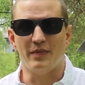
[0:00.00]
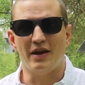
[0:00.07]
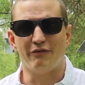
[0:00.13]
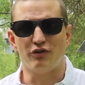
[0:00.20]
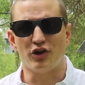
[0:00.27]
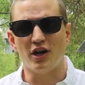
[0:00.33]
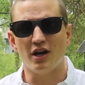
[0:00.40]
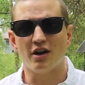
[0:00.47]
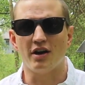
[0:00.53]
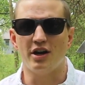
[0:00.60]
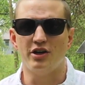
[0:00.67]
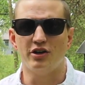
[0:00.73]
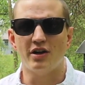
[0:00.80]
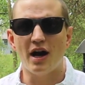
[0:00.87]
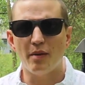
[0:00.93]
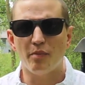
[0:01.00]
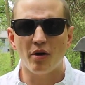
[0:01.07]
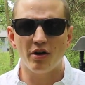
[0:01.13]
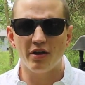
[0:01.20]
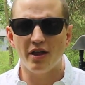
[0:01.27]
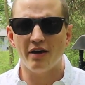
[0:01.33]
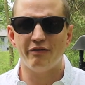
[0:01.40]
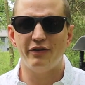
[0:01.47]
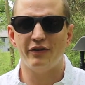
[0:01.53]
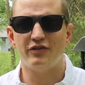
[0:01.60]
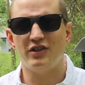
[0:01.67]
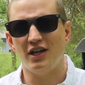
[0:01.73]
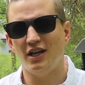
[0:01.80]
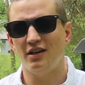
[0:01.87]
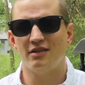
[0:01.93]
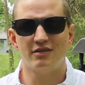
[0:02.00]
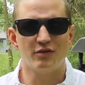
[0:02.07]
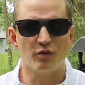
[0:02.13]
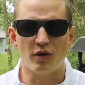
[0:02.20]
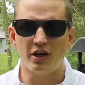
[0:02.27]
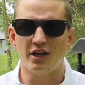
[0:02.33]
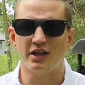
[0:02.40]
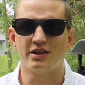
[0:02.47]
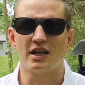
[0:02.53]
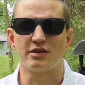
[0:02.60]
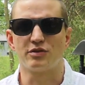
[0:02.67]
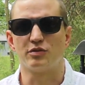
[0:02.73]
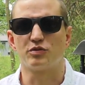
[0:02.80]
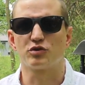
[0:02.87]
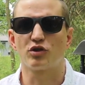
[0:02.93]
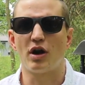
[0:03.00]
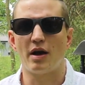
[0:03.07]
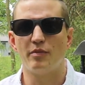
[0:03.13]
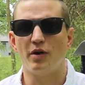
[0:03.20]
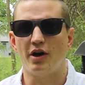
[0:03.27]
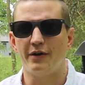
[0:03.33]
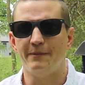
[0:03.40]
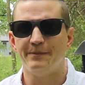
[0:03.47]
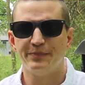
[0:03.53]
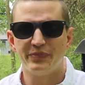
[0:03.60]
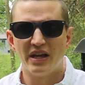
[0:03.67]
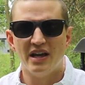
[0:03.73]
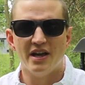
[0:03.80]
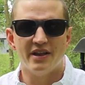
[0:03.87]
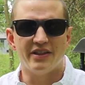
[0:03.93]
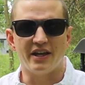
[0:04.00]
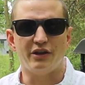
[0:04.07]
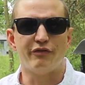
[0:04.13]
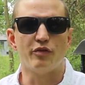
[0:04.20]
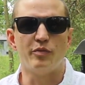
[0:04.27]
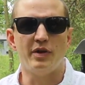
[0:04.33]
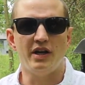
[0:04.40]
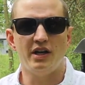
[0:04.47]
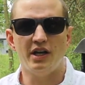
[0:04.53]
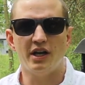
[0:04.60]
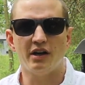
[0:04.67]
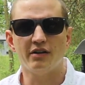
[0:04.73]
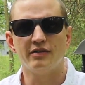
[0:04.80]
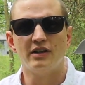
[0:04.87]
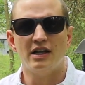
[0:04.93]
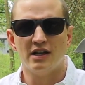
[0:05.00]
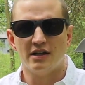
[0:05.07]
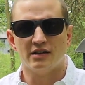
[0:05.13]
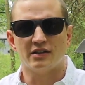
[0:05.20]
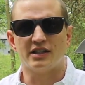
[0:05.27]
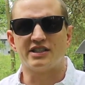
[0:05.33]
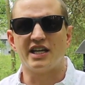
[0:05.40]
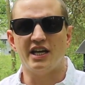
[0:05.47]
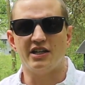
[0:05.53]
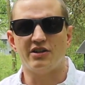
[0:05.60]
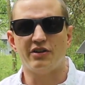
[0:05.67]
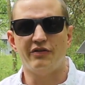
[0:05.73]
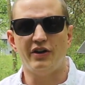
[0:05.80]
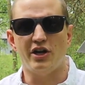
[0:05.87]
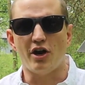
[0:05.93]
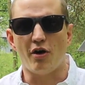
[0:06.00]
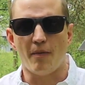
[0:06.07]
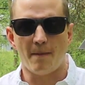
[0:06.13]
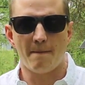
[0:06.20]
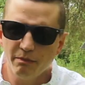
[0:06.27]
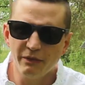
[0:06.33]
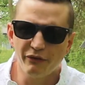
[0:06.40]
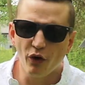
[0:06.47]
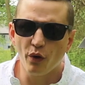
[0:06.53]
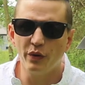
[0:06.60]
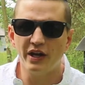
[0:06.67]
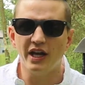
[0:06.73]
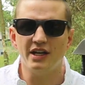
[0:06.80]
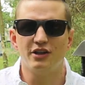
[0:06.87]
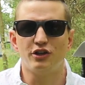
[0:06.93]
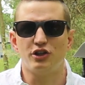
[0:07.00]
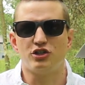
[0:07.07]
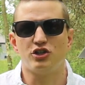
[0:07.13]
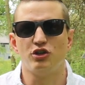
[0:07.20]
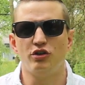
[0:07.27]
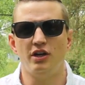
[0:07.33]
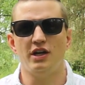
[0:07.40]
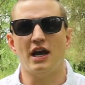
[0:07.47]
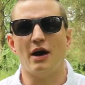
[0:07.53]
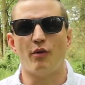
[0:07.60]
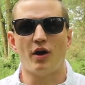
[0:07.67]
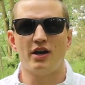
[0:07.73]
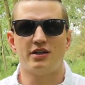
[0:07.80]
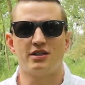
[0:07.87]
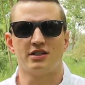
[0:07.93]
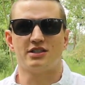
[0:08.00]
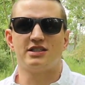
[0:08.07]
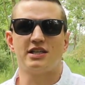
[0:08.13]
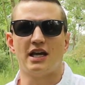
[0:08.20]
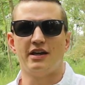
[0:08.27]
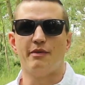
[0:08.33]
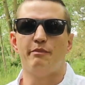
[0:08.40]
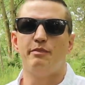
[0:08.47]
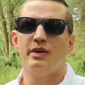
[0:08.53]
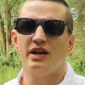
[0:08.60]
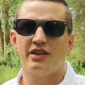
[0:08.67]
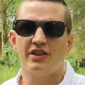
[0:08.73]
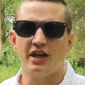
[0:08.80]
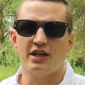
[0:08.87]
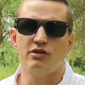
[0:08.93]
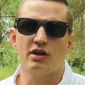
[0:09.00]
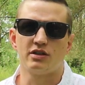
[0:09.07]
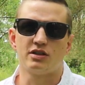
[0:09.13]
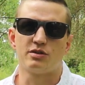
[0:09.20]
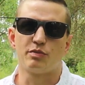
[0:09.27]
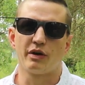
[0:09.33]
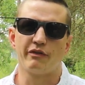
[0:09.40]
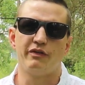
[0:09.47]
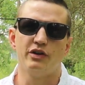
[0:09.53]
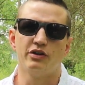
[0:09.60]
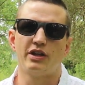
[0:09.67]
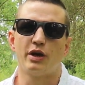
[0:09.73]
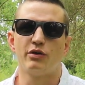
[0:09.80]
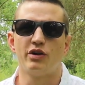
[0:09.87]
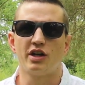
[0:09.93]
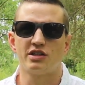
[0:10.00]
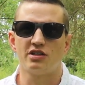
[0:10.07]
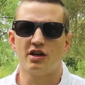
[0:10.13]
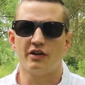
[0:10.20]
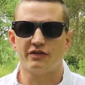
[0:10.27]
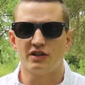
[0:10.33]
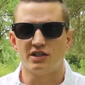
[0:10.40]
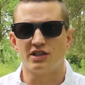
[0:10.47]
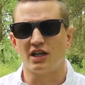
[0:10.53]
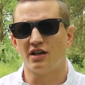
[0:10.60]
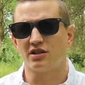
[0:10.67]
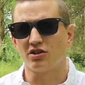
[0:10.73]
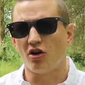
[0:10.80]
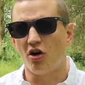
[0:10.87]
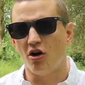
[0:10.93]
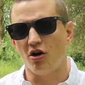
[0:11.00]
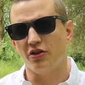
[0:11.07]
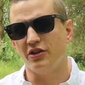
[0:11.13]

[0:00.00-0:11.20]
If you're here and you're not part of that 15, why don't you hit that subscribe button. Thank you for being here. Let's get into the video. Before we get into the shooting, I wanted to send a big thank you out to Springfield. They were nice enough to send us all